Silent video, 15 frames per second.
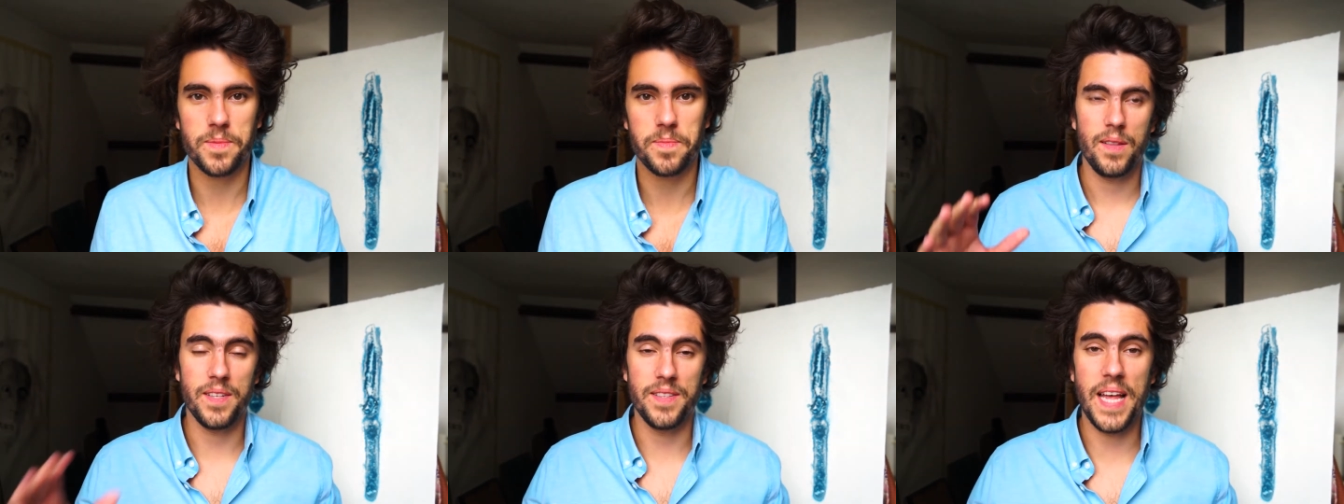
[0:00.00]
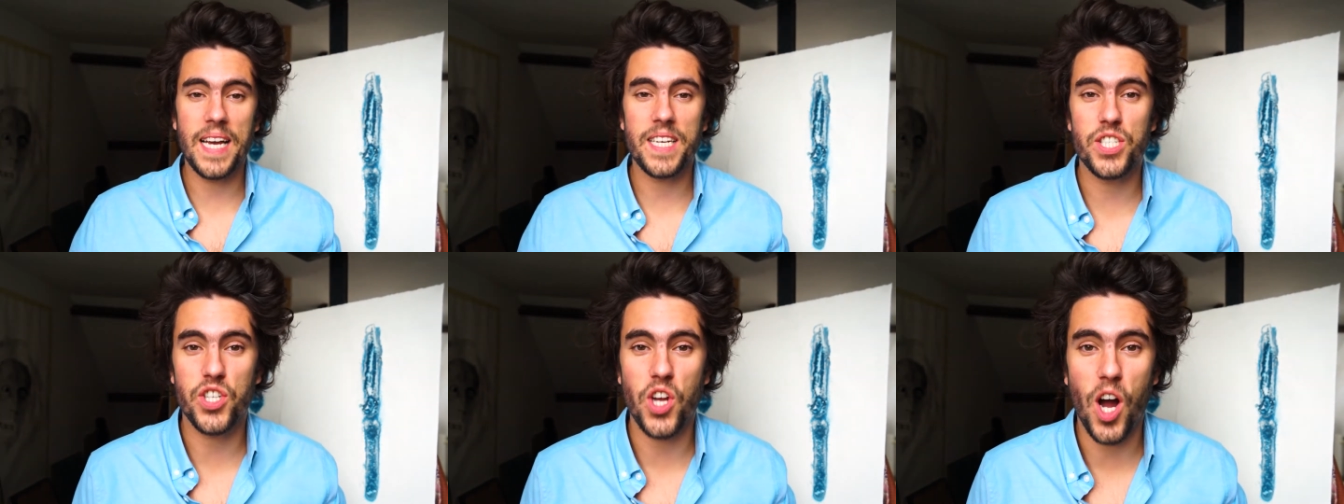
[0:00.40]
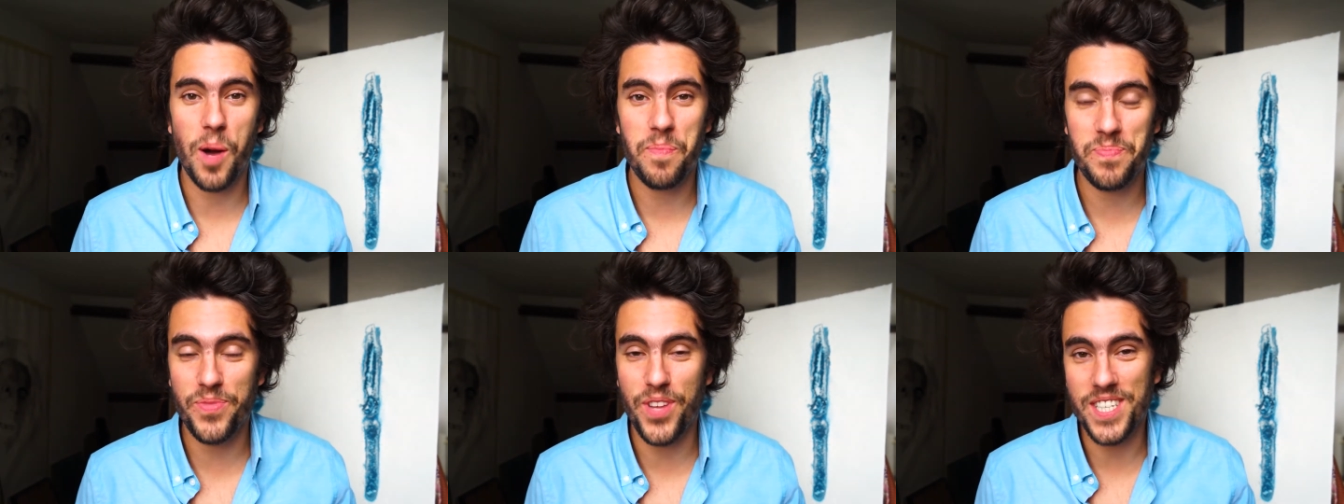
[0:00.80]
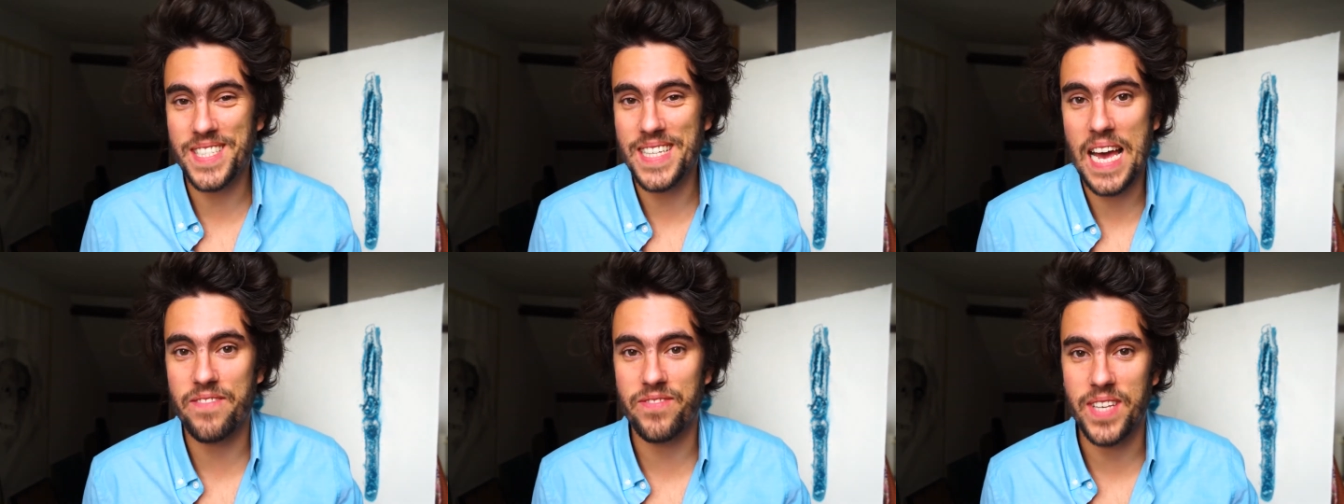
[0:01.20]
The next job doesn't
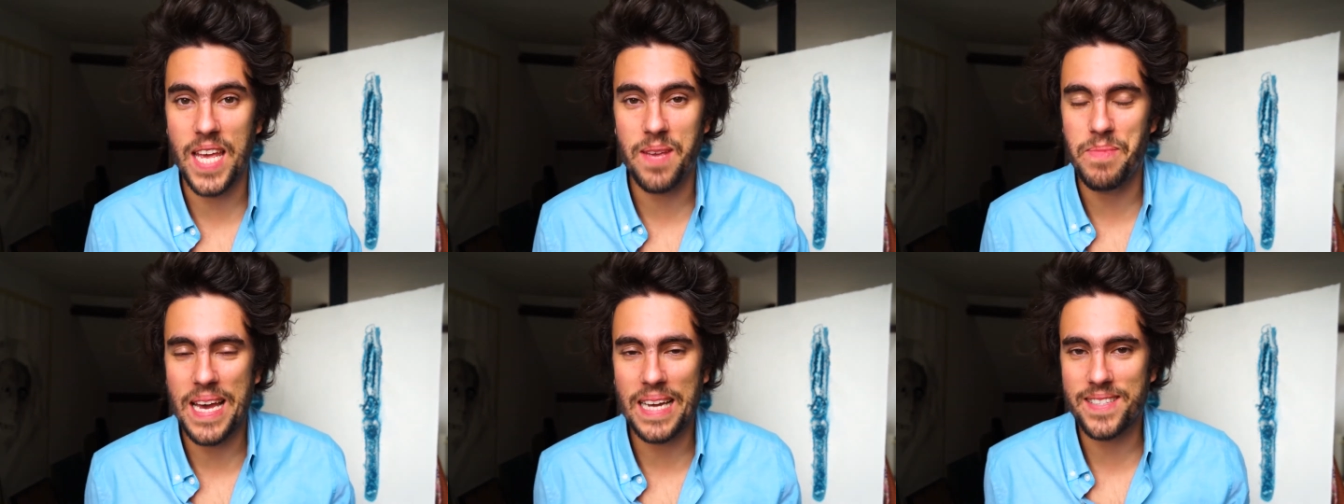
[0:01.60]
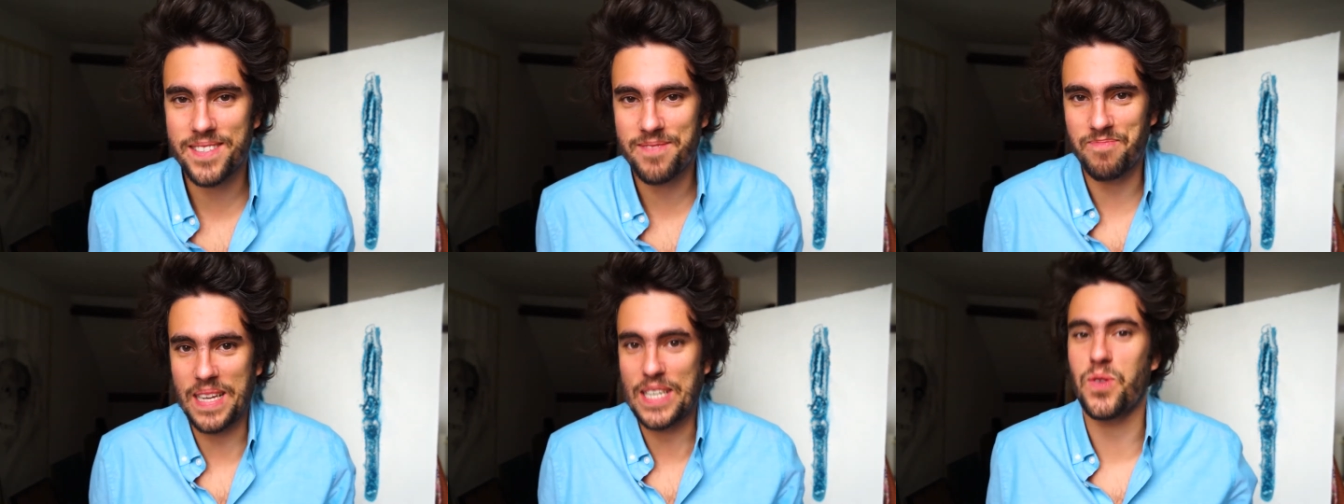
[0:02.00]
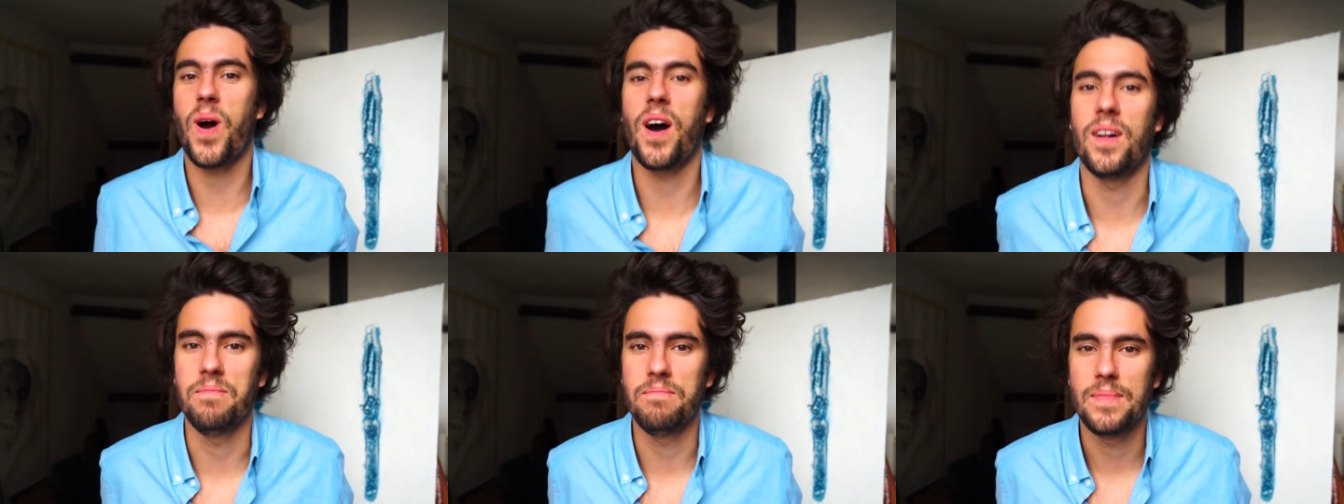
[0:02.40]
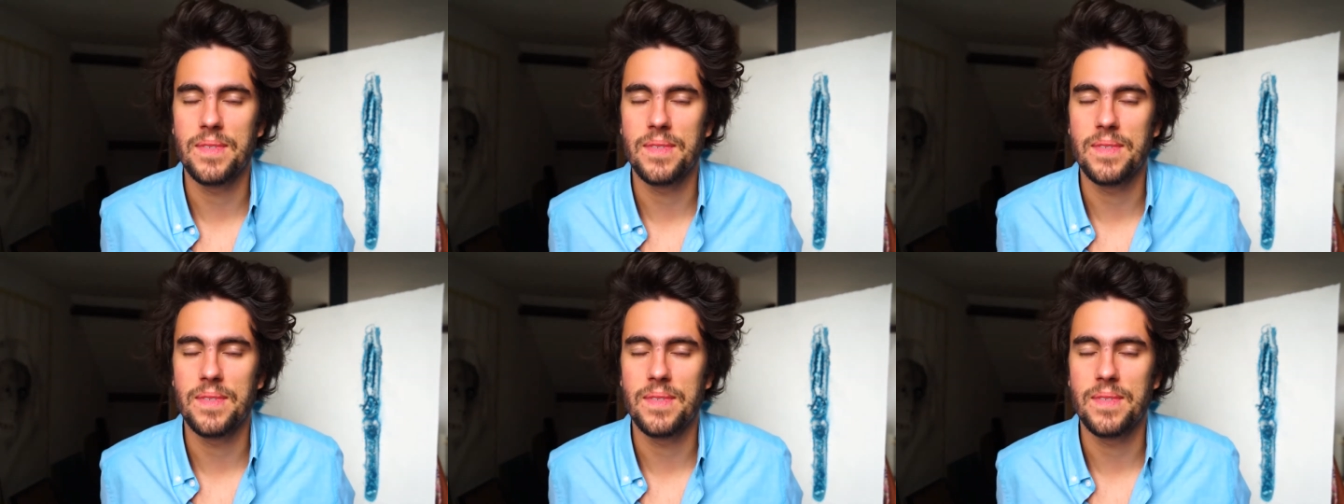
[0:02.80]
have a name yet as well.